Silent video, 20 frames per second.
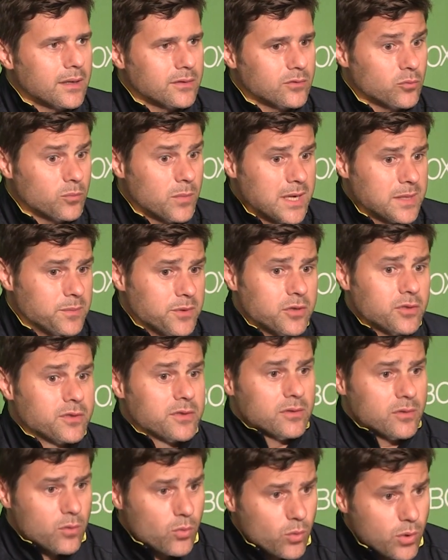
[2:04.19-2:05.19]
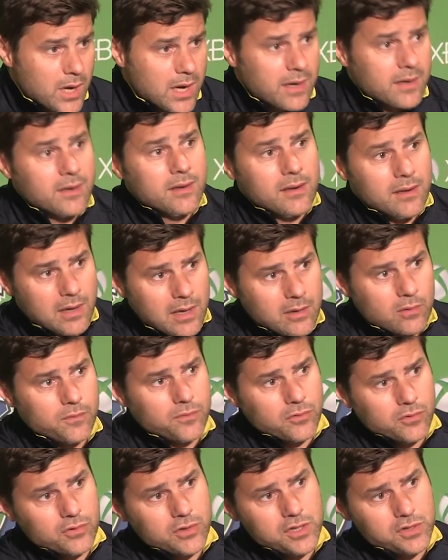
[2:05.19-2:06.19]
too much because we are lack
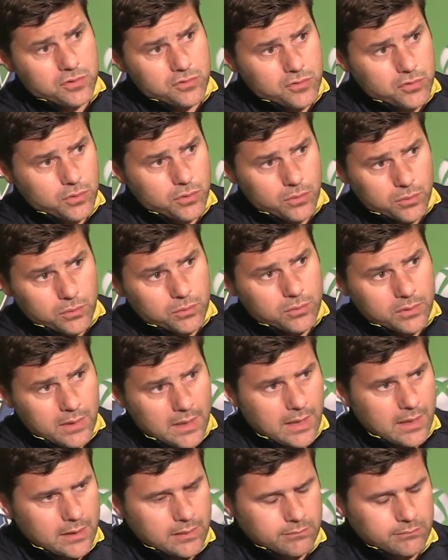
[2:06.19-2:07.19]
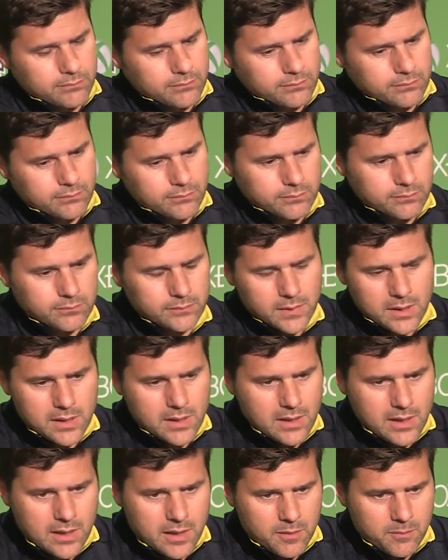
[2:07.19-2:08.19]
of condition too.
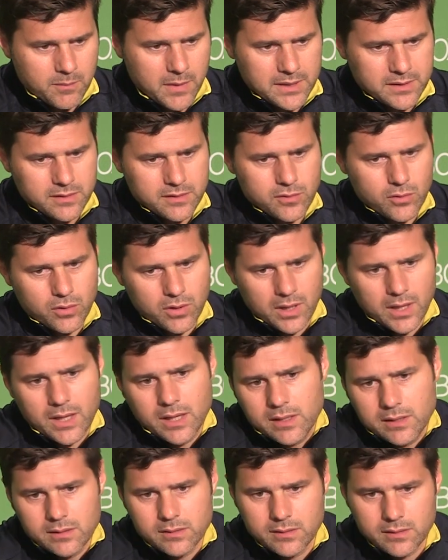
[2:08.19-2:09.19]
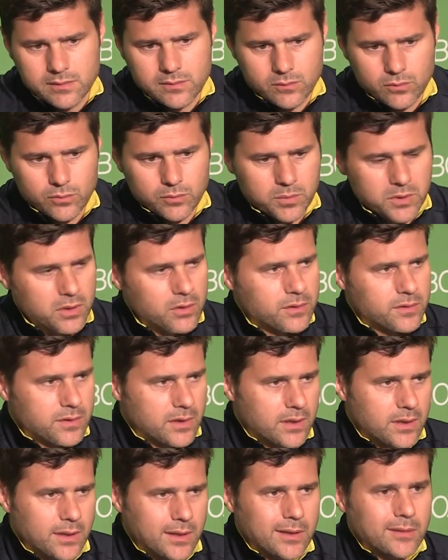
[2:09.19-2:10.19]
But it's okay, it's good because
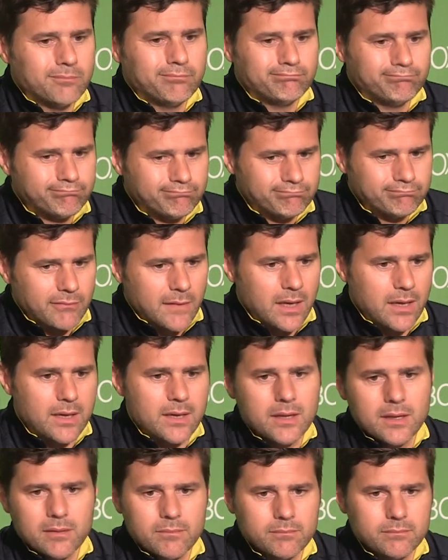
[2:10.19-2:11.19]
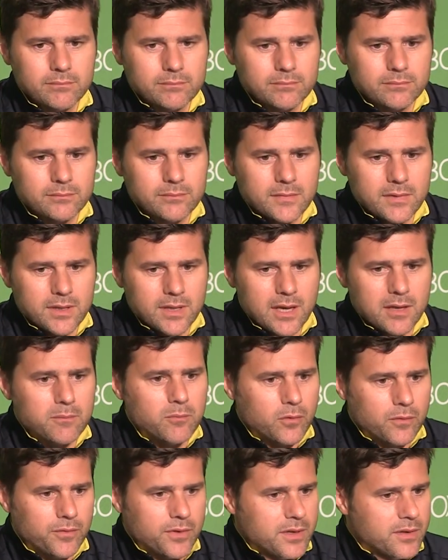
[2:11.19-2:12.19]
the
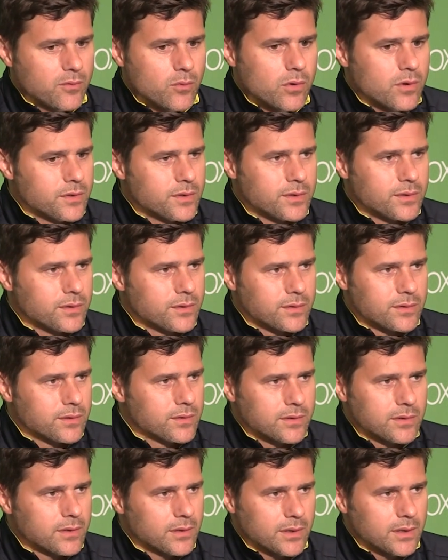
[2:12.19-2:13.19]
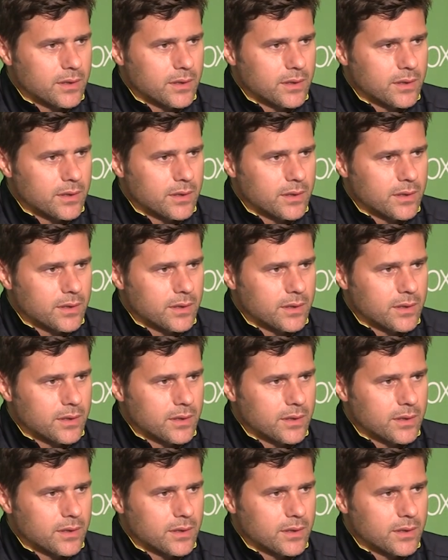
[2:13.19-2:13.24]
atmosphere was